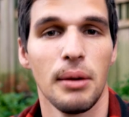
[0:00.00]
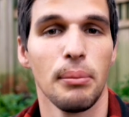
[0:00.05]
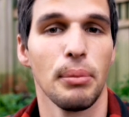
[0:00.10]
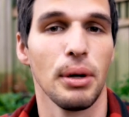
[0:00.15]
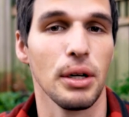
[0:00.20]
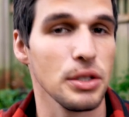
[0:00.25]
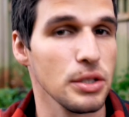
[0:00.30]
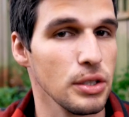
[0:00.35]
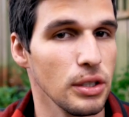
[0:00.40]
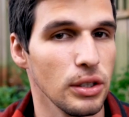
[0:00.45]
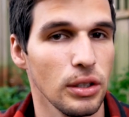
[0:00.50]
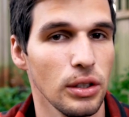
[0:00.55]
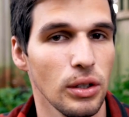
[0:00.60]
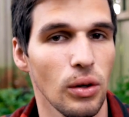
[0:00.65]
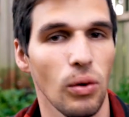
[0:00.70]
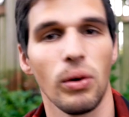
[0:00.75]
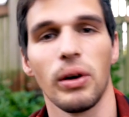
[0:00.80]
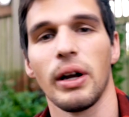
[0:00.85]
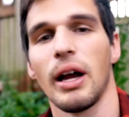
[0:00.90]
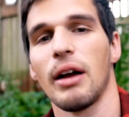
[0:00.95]
personal
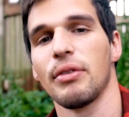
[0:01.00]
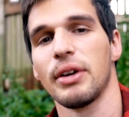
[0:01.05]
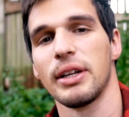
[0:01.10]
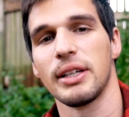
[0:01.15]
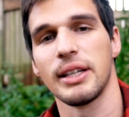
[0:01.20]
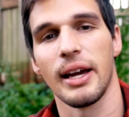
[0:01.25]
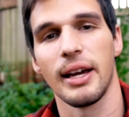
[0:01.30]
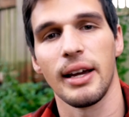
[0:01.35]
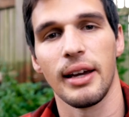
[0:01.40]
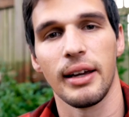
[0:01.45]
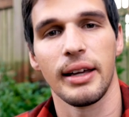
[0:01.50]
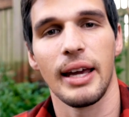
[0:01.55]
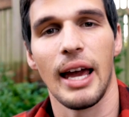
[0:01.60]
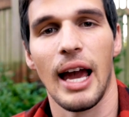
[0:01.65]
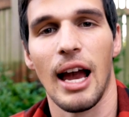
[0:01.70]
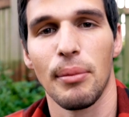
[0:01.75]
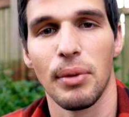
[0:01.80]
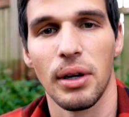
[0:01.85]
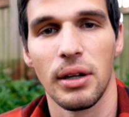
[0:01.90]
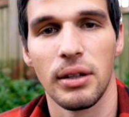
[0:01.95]
or everyday
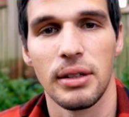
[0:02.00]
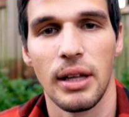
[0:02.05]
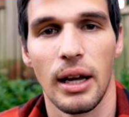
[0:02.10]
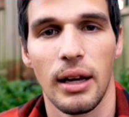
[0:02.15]
camera.